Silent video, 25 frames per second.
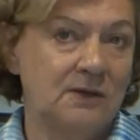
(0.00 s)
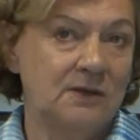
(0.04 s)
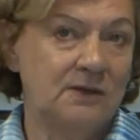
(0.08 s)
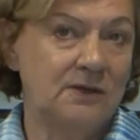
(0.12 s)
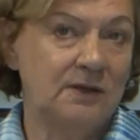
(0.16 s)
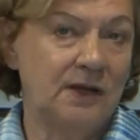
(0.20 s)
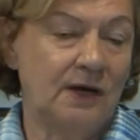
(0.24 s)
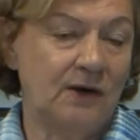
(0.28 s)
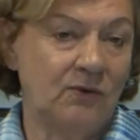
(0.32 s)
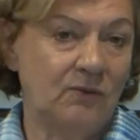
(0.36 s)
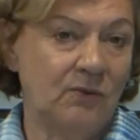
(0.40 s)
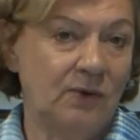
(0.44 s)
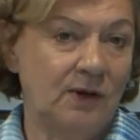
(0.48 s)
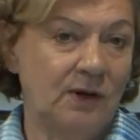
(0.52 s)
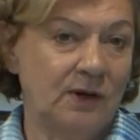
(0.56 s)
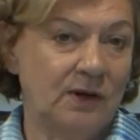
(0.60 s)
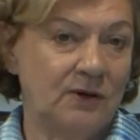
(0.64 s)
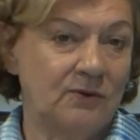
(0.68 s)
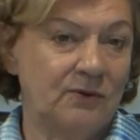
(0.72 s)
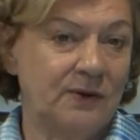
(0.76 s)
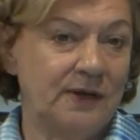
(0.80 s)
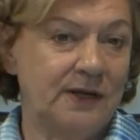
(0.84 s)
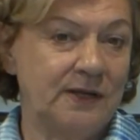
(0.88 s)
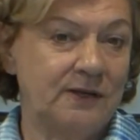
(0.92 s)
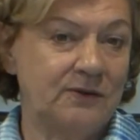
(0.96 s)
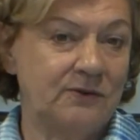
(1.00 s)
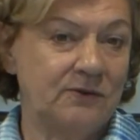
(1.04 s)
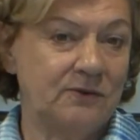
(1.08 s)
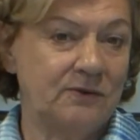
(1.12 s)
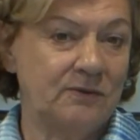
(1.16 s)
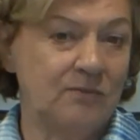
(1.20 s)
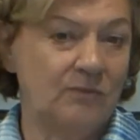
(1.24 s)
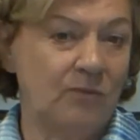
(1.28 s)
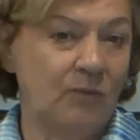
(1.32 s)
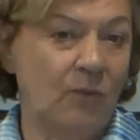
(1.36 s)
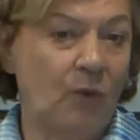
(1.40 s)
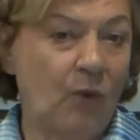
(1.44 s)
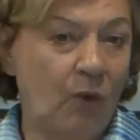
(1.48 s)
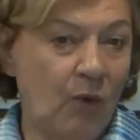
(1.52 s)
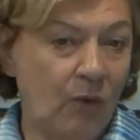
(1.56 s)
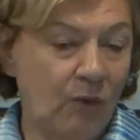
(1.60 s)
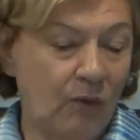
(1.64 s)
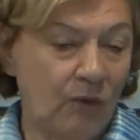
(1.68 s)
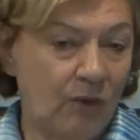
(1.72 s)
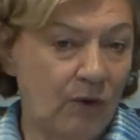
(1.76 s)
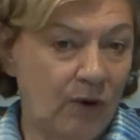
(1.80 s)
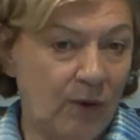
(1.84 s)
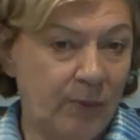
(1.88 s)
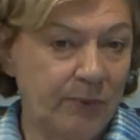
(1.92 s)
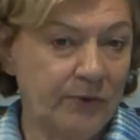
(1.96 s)
that will create
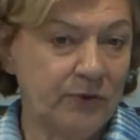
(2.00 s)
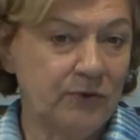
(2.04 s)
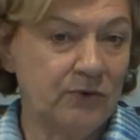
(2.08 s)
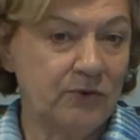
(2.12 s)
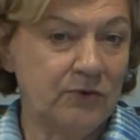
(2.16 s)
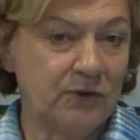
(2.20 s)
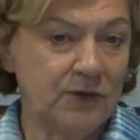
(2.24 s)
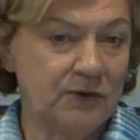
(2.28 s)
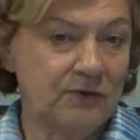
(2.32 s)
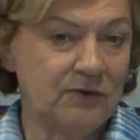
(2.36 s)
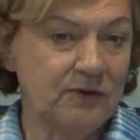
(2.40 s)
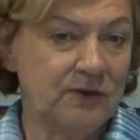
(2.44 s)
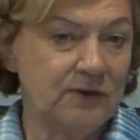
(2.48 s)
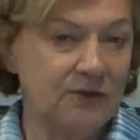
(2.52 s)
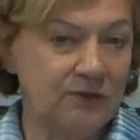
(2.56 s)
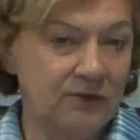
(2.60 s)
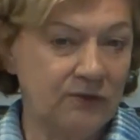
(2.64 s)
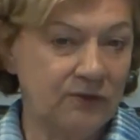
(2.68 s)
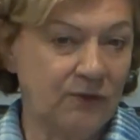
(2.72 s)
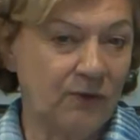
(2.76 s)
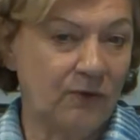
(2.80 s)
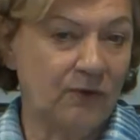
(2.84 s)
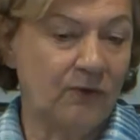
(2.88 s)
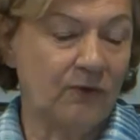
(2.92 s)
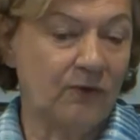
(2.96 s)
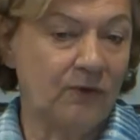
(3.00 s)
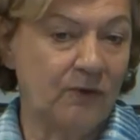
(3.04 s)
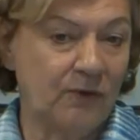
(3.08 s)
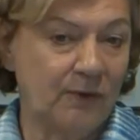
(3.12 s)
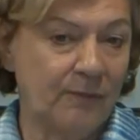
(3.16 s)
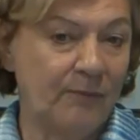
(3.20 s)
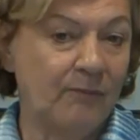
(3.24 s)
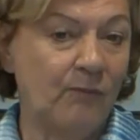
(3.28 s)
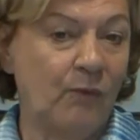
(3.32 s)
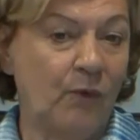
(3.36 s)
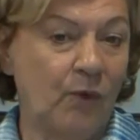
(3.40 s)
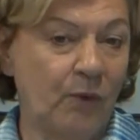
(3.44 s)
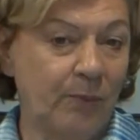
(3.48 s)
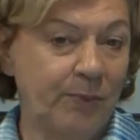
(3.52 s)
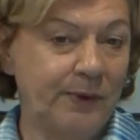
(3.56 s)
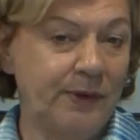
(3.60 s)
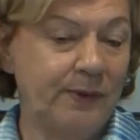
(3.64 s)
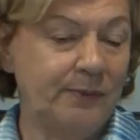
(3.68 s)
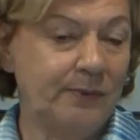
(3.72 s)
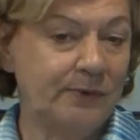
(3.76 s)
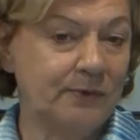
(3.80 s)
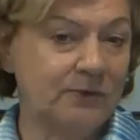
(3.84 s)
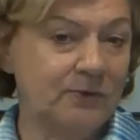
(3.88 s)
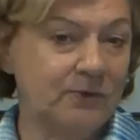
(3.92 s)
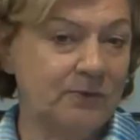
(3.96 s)
more opportunities for more
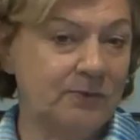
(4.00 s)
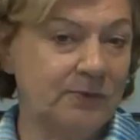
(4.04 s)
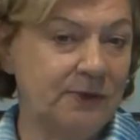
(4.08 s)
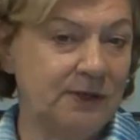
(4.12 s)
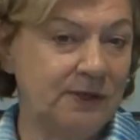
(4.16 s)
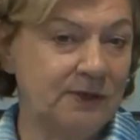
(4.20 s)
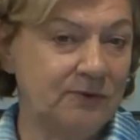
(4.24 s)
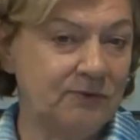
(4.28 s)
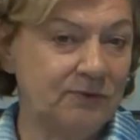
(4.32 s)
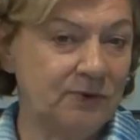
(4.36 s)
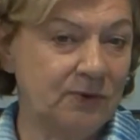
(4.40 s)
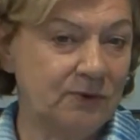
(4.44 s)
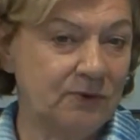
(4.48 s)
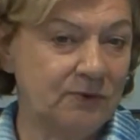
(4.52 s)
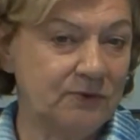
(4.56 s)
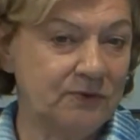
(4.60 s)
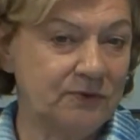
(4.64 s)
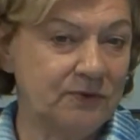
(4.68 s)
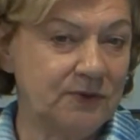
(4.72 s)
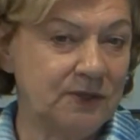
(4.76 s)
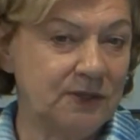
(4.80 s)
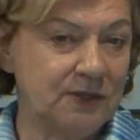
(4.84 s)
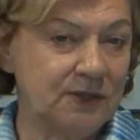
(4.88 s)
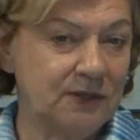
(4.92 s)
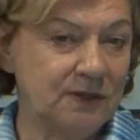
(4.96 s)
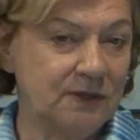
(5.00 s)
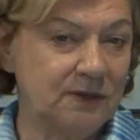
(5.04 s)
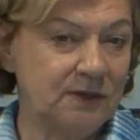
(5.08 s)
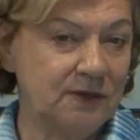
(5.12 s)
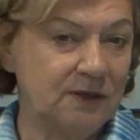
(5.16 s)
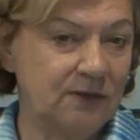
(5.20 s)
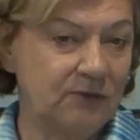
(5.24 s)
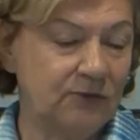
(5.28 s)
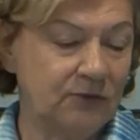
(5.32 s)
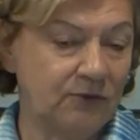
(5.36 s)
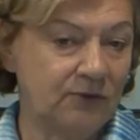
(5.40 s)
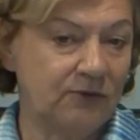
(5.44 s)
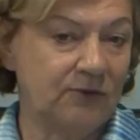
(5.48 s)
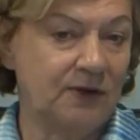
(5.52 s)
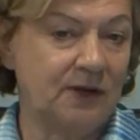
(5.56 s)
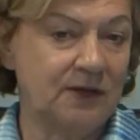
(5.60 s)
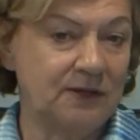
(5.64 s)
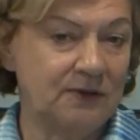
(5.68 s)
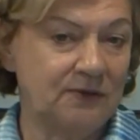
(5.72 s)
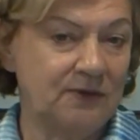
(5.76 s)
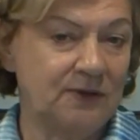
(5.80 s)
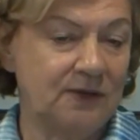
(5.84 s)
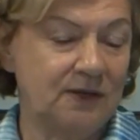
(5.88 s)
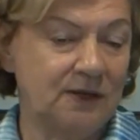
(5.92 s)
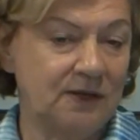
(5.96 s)
people to be involved in
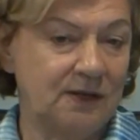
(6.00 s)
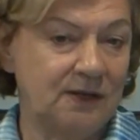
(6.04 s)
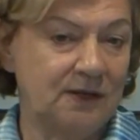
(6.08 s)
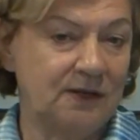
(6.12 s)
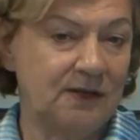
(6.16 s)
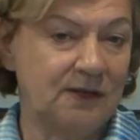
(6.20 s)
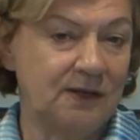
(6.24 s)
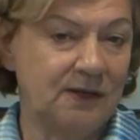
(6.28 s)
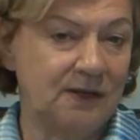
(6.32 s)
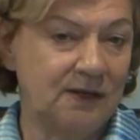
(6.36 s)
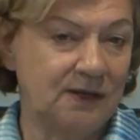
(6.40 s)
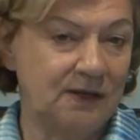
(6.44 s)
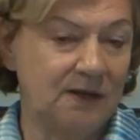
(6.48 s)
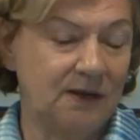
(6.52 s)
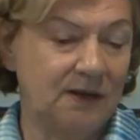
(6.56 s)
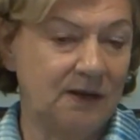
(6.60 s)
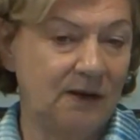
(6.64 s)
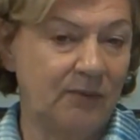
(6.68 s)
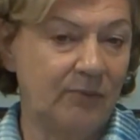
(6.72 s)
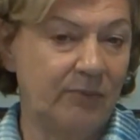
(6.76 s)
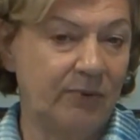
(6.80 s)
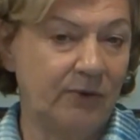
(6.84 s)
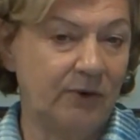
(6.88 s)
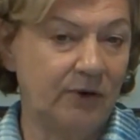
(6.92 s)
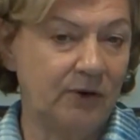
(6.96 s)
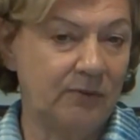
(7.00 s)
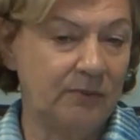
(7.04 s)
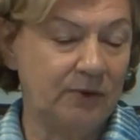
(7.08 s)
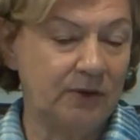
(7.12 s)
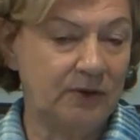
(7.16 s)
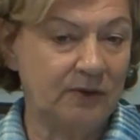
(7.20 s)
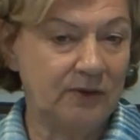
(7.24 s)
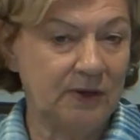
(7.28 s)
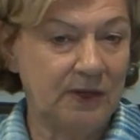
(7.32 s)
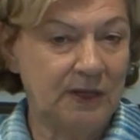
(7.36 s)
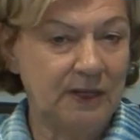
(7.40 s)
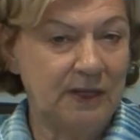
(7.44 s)
society and in employment.